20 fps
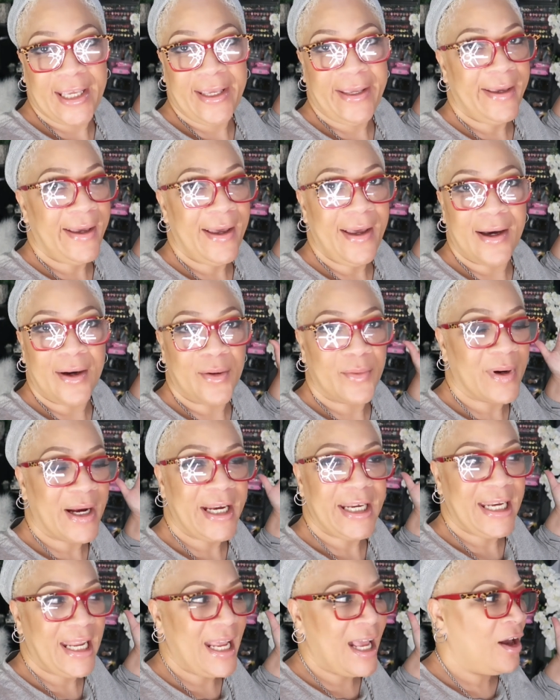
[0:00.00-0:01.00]
yeah,
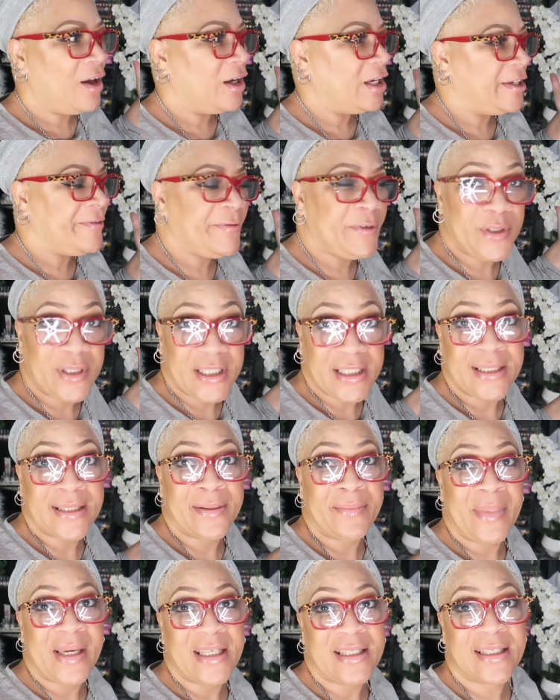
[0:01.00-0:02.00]
right now if you see
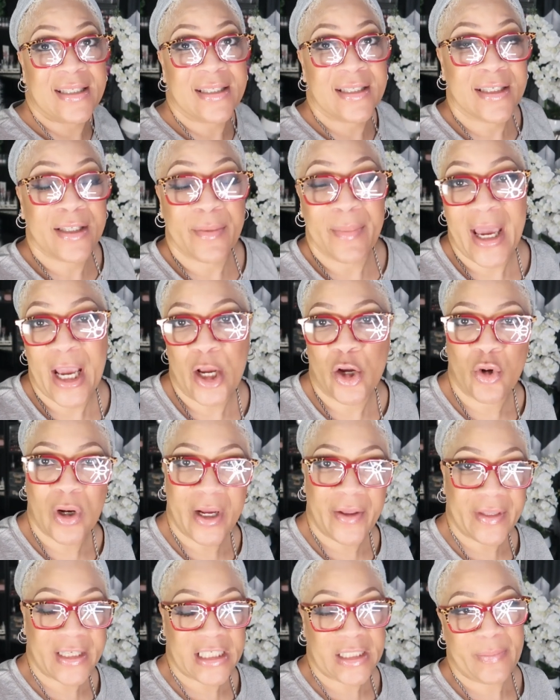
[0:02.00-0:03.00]
some messes in the
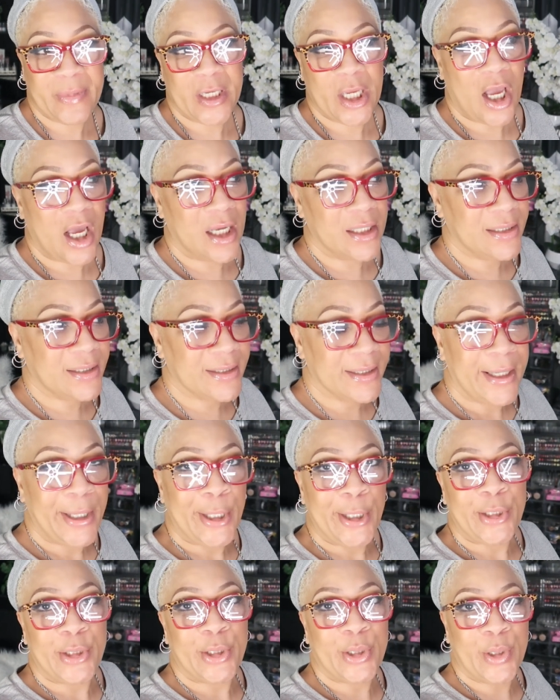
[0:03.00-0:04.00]
background, that's because
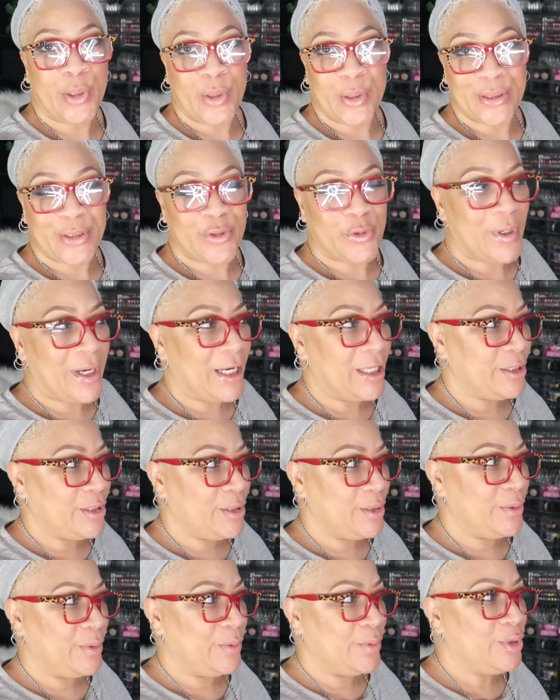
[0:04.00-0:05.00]
your girl is trying
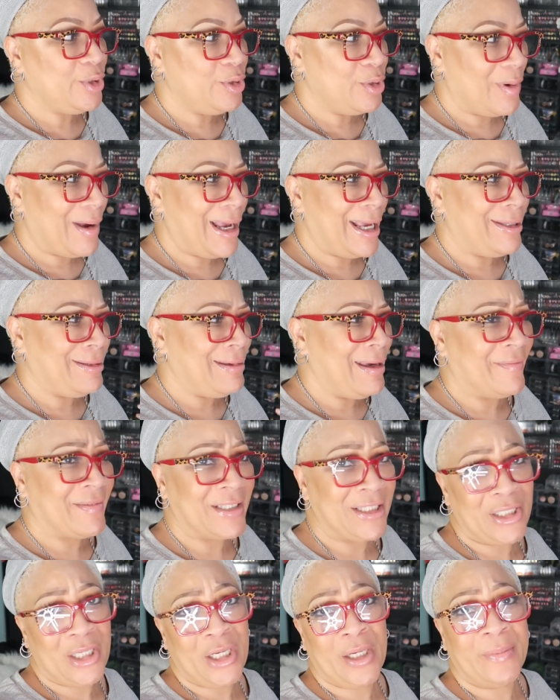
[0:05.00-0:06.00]
to, you know how you have
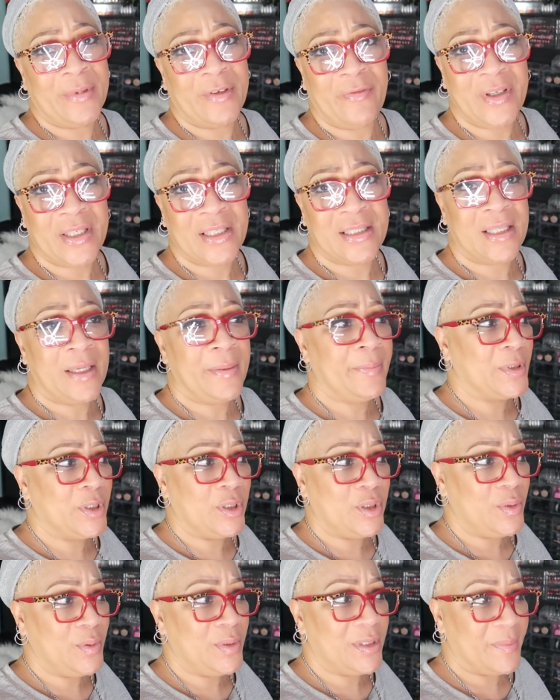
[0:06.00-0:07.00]
to tear up to fix up,
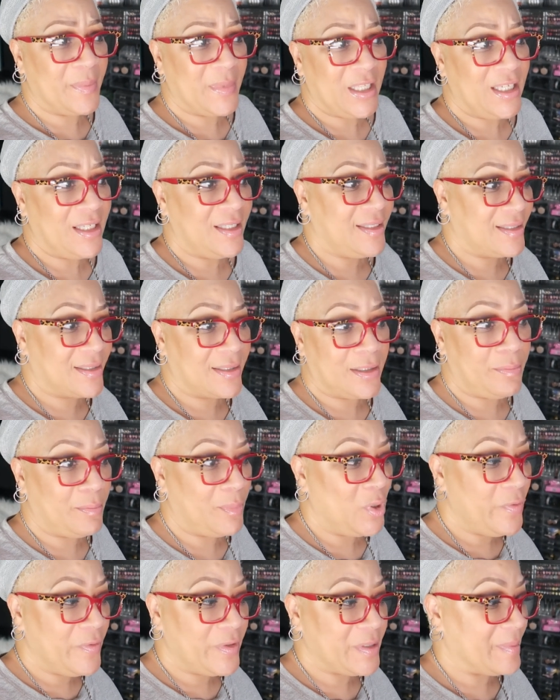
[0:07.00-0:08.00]
to do some things and
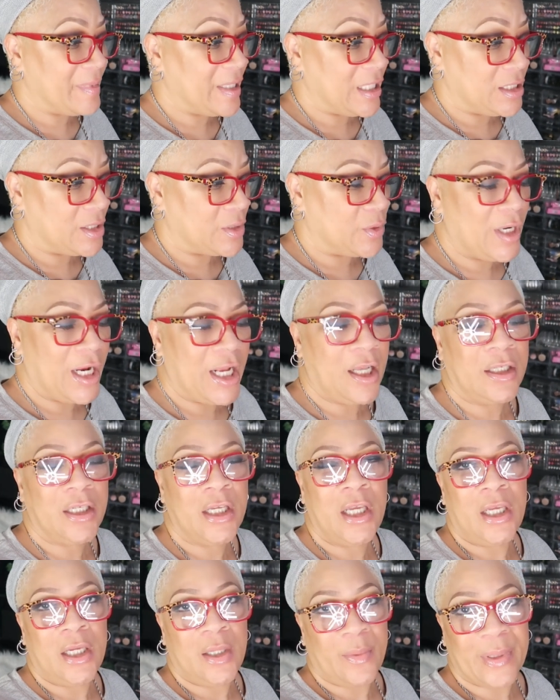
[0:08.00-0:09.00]
move some things around.
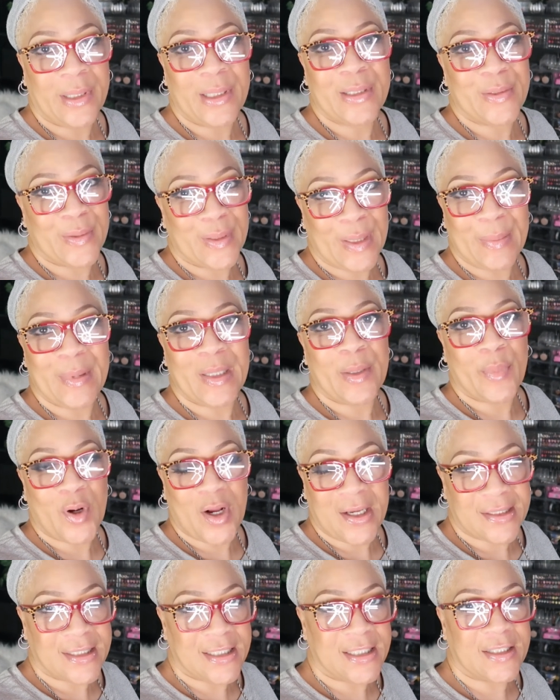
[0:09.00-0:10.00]
Well, that's what I'm in the
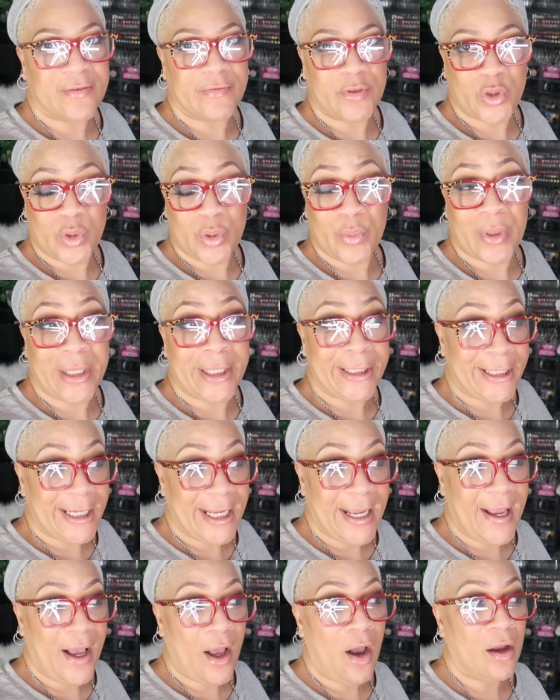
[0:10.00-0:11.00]
process of doing right
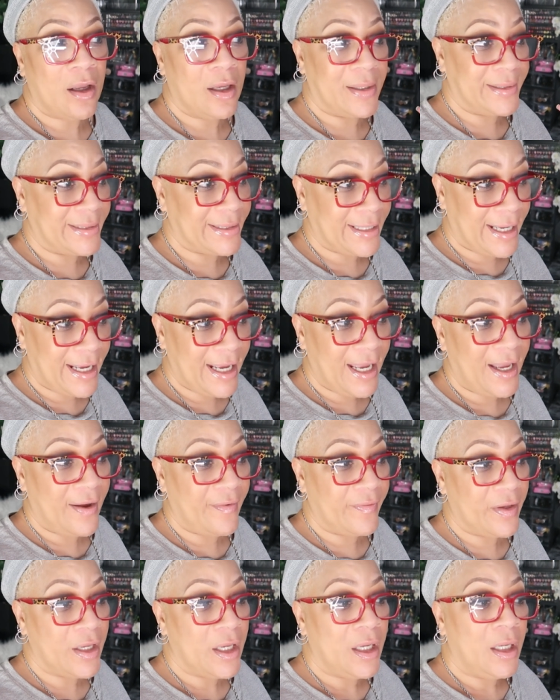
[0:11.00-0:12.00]
now, because I
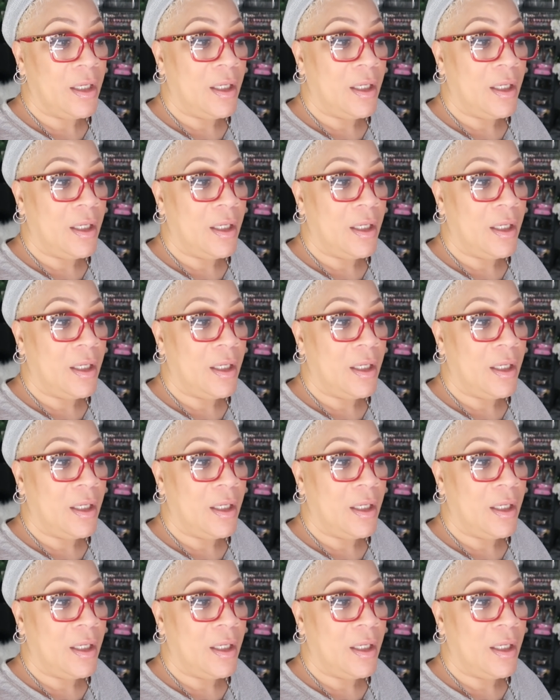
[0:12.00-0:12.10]
have